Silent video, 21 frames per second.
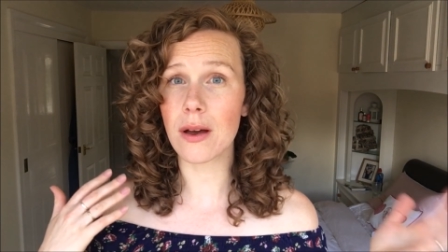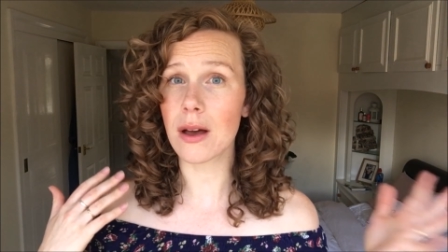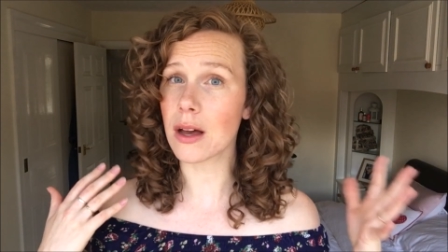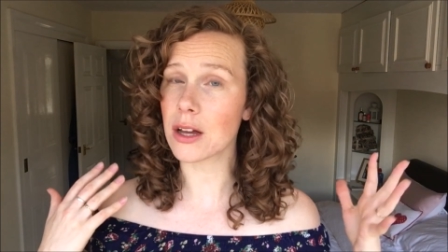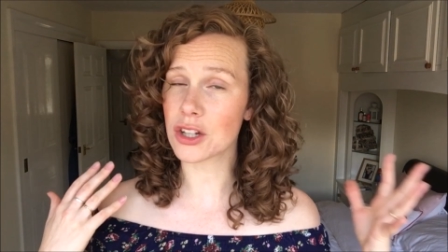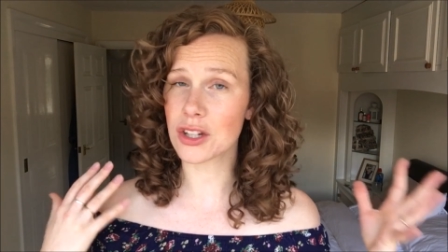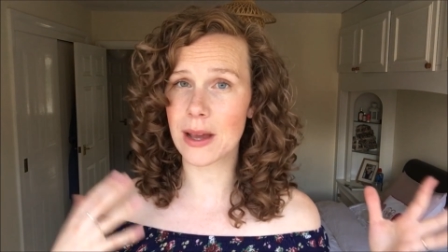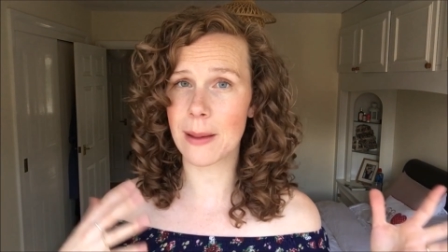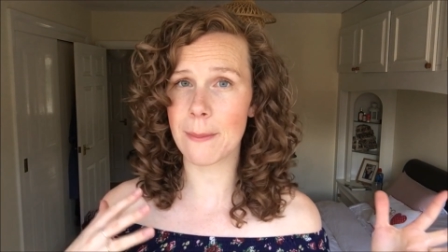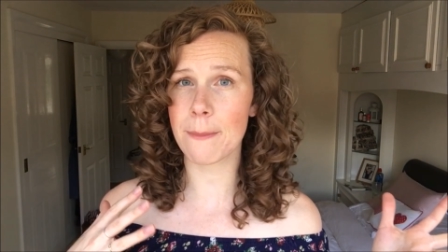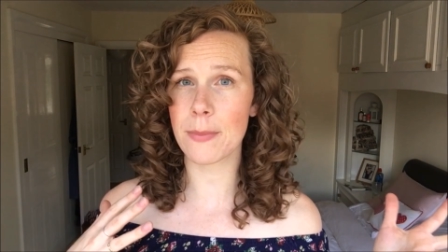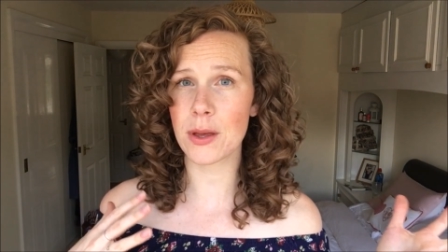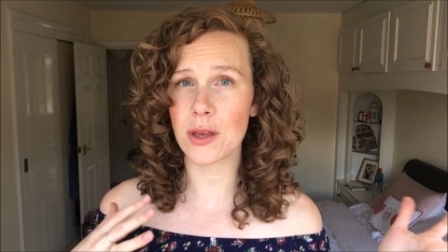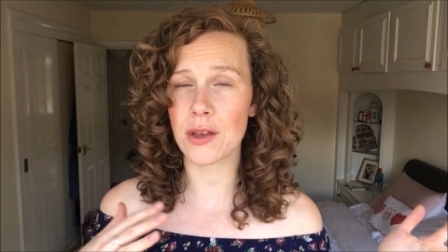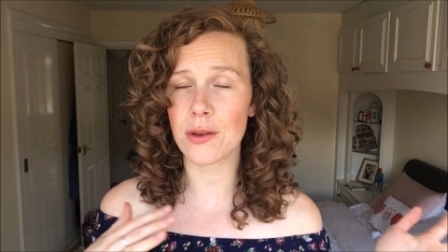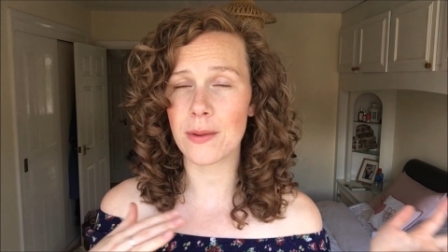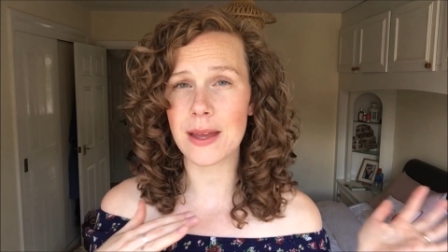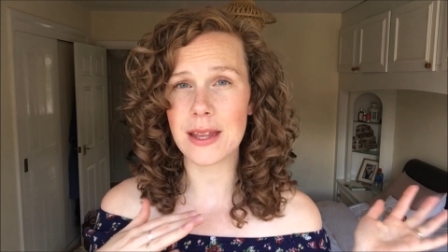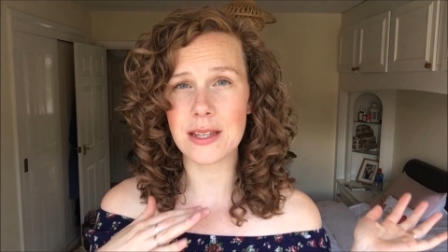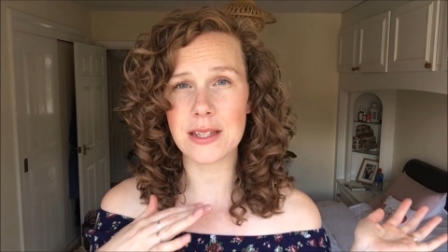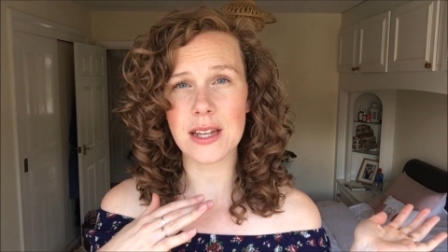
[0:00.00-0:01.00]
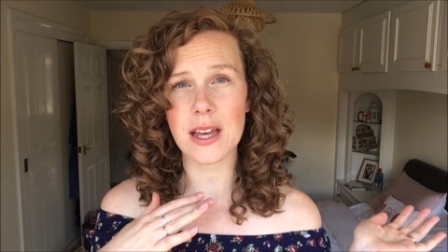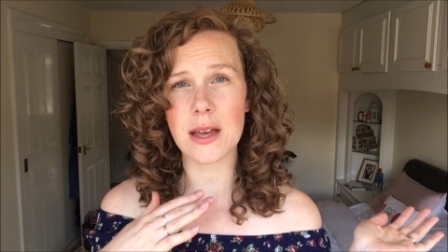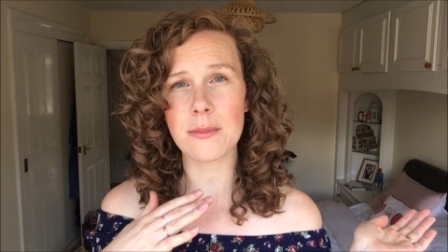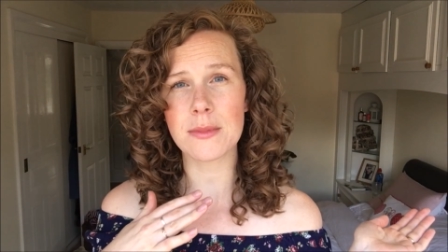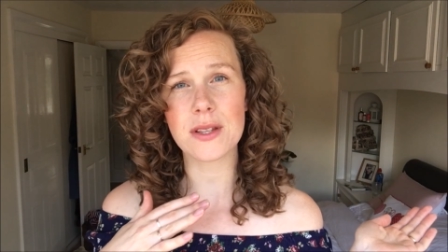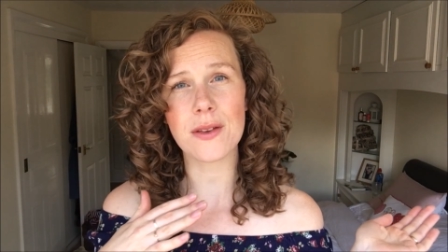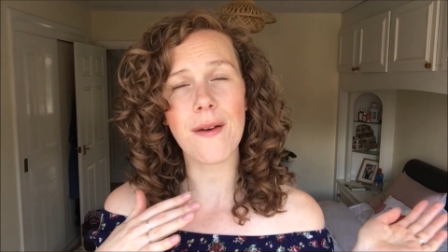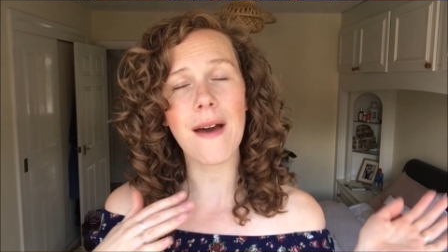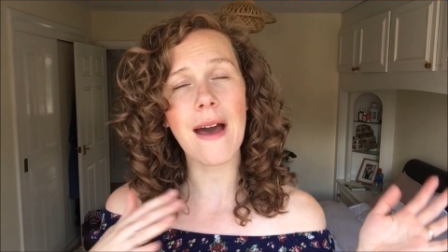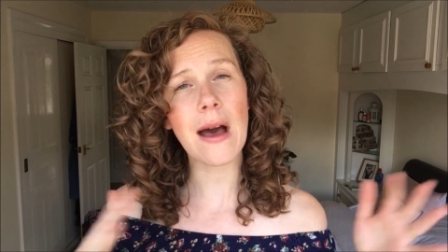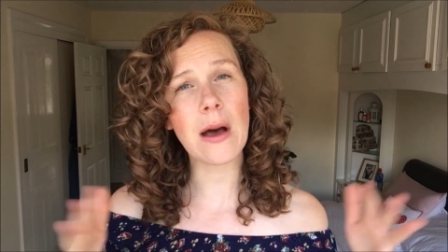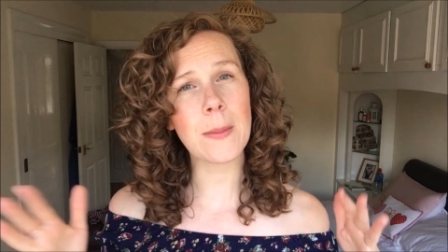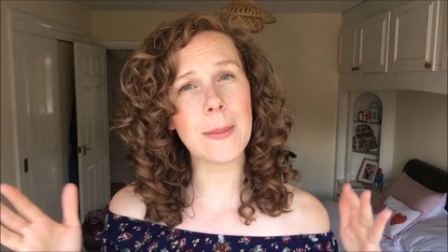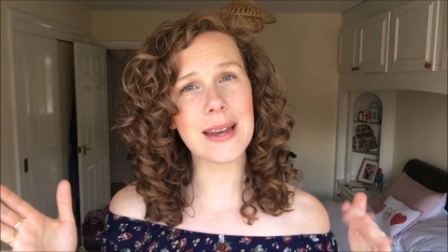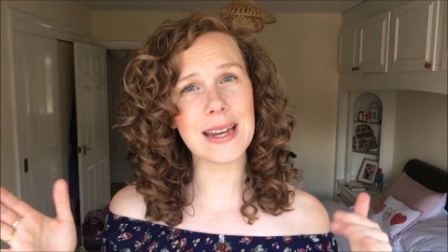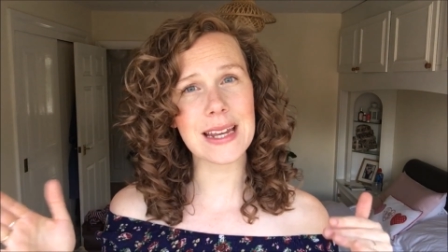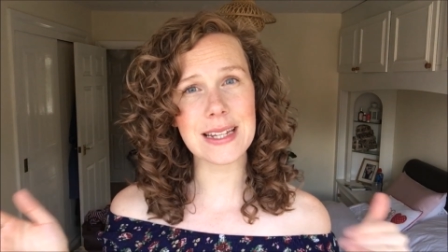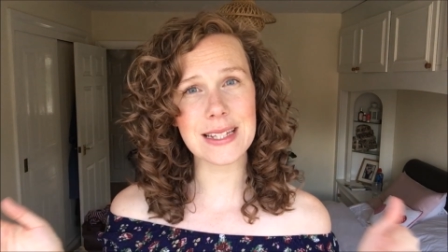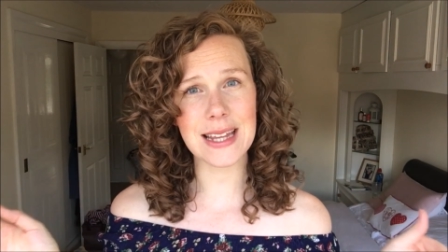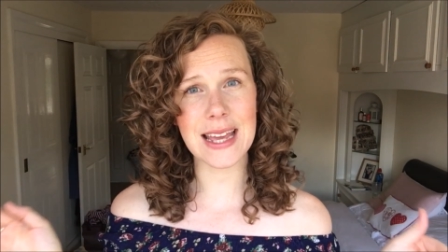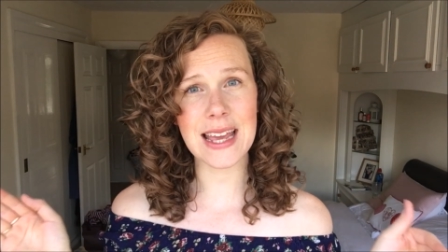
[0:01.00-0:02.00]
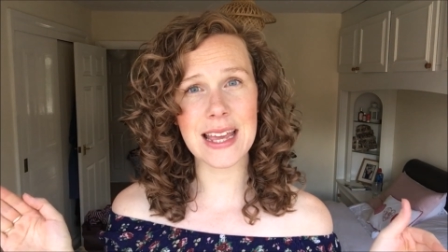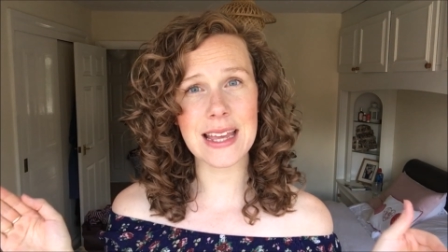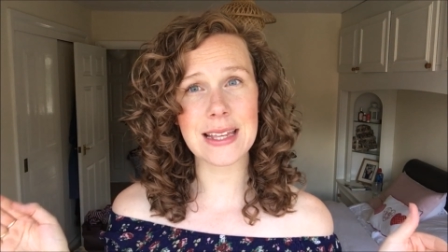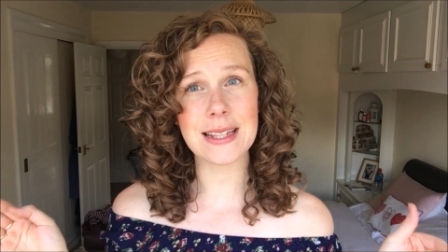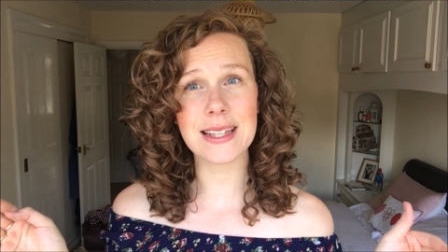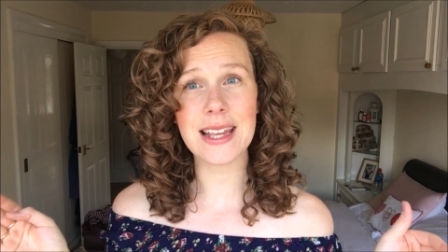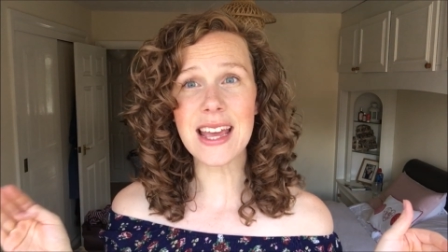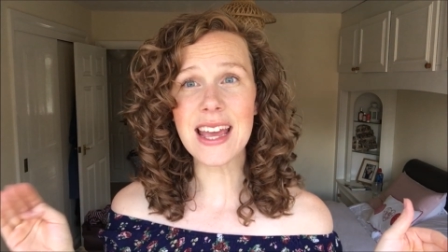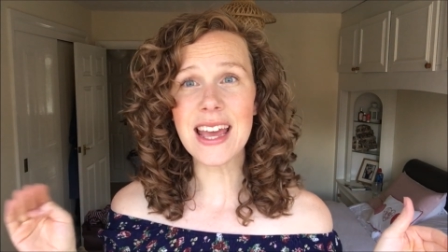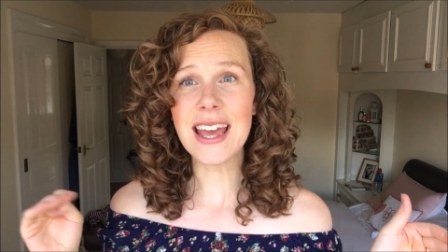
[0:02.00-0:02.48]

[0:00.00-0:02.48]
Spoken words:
a shampoo in terms of how many days